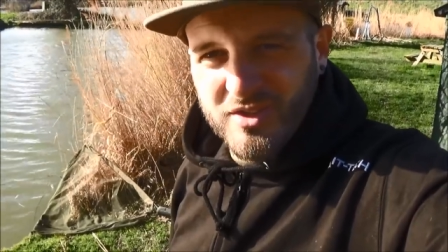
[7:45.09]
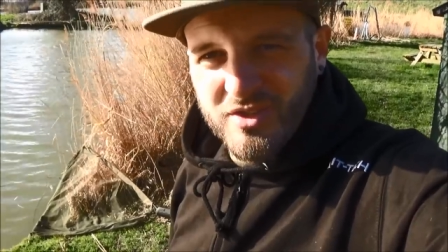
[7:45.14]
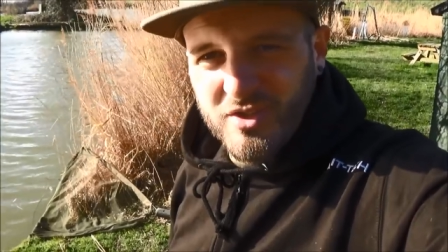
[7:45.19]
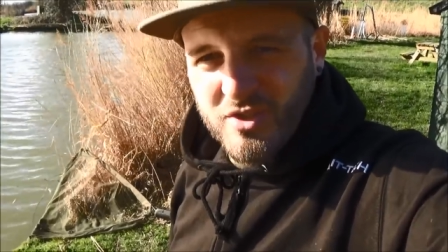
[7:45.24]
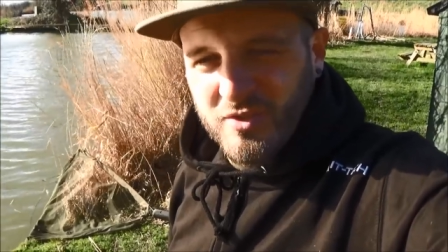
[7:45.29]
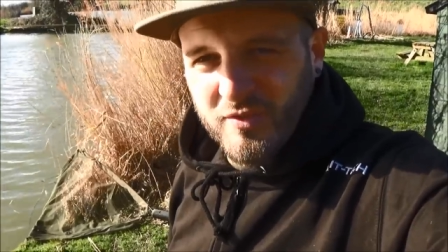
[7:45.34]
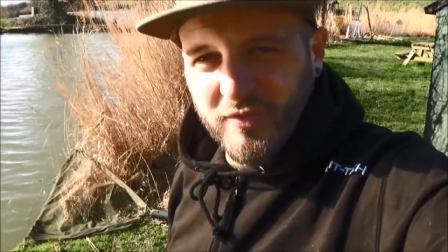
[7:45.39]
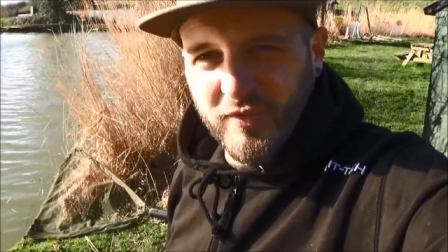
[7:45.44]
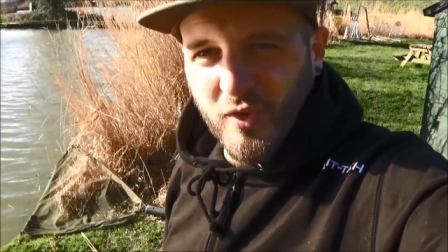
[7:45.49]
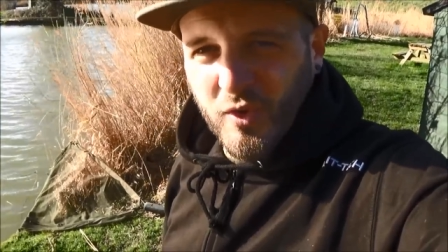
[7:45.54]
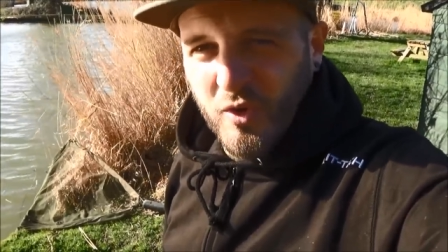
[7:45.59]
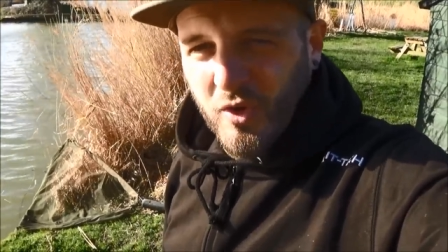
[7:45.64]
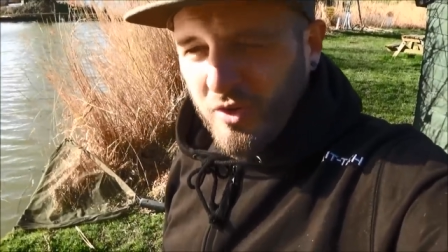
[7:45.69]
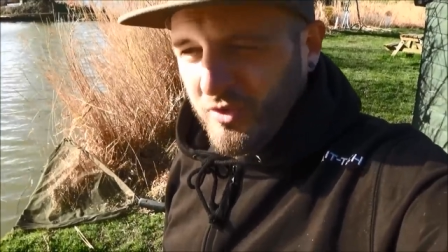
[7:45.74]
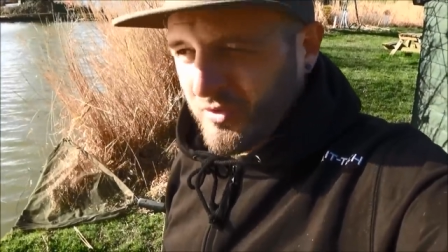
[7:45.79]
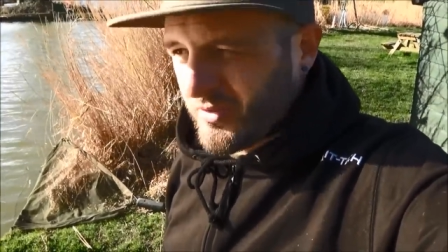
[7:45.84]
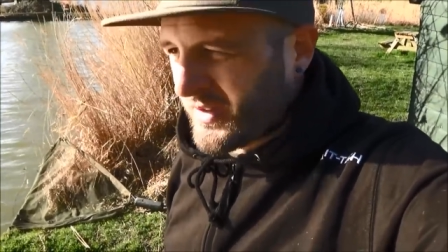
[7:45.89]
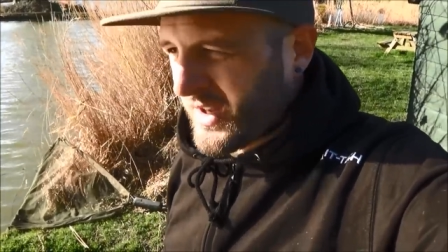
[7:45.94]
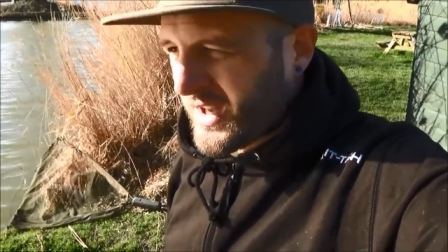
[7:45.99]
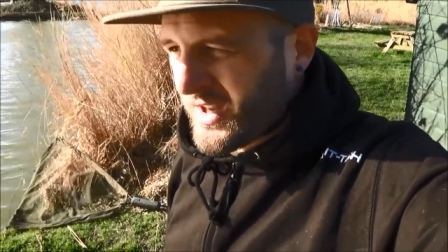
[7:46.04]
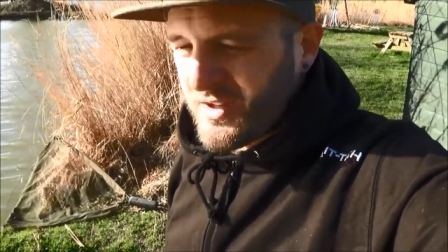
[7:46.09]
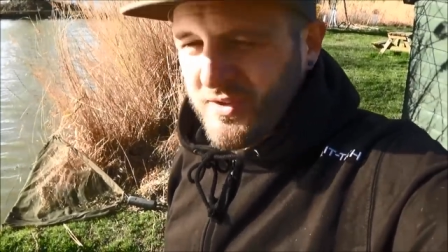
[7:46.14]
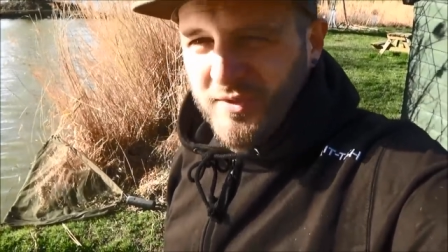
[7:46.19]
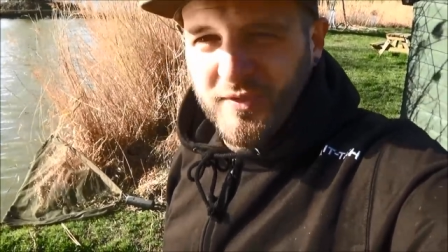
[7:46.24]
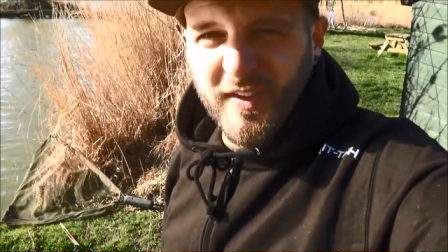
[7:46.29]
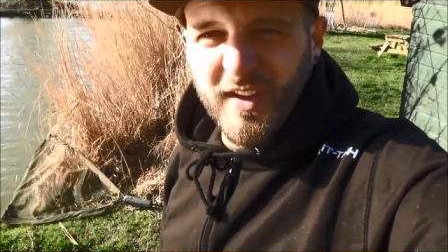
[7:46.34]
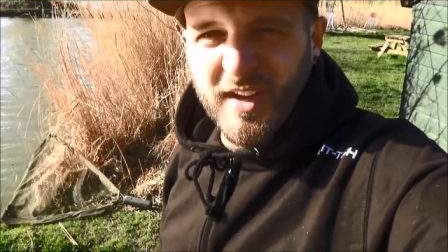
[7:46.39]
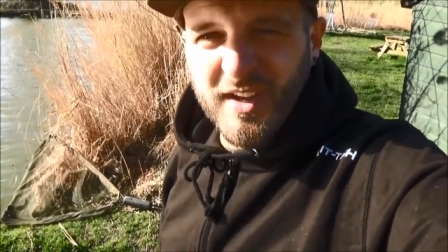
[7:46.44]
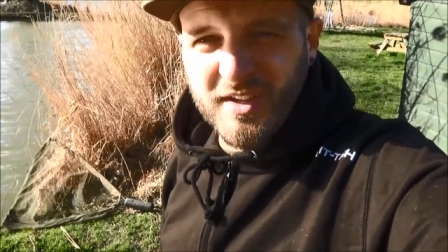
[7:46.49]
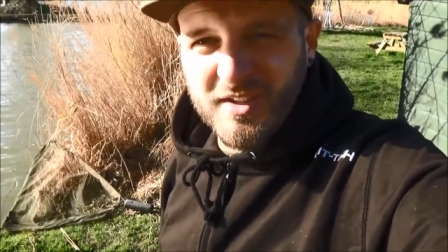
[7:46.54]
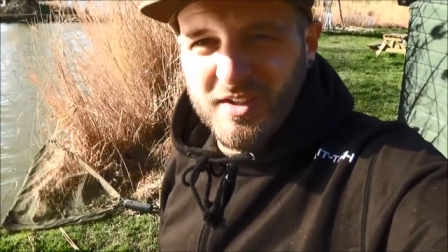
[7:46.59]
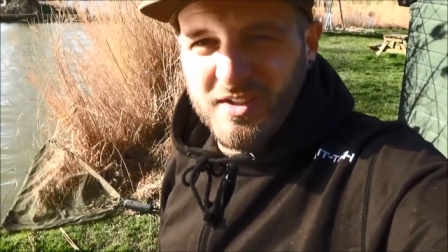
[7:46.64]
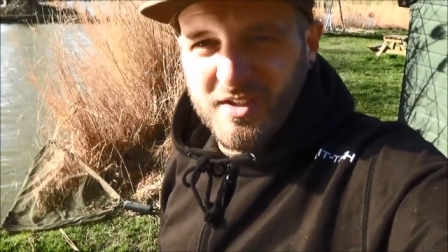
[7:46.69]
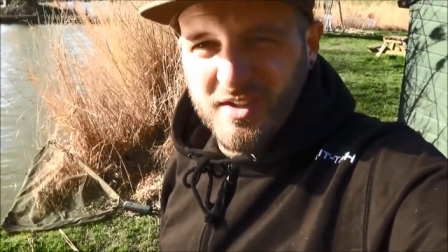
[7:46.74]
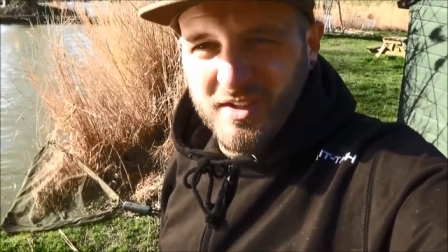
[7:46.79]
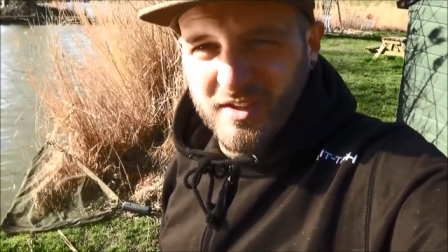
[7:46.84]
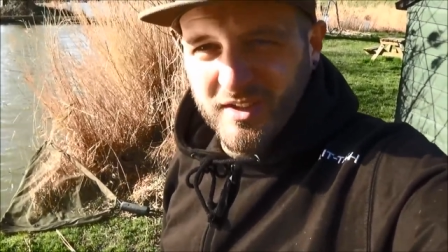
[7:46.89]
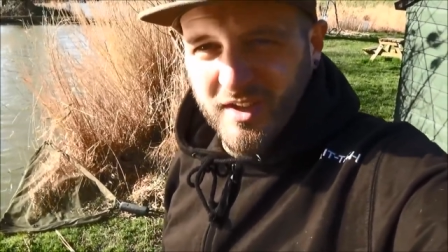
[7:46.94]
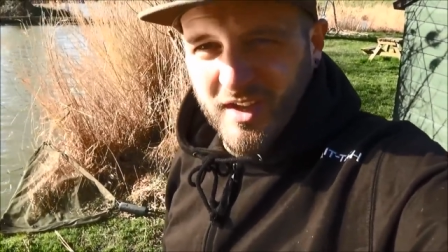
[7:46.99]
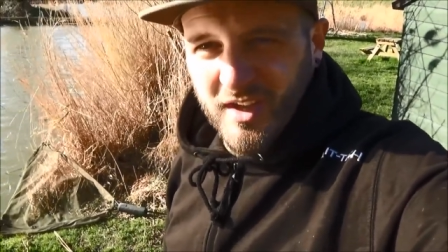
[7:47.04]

It's just full on in your face.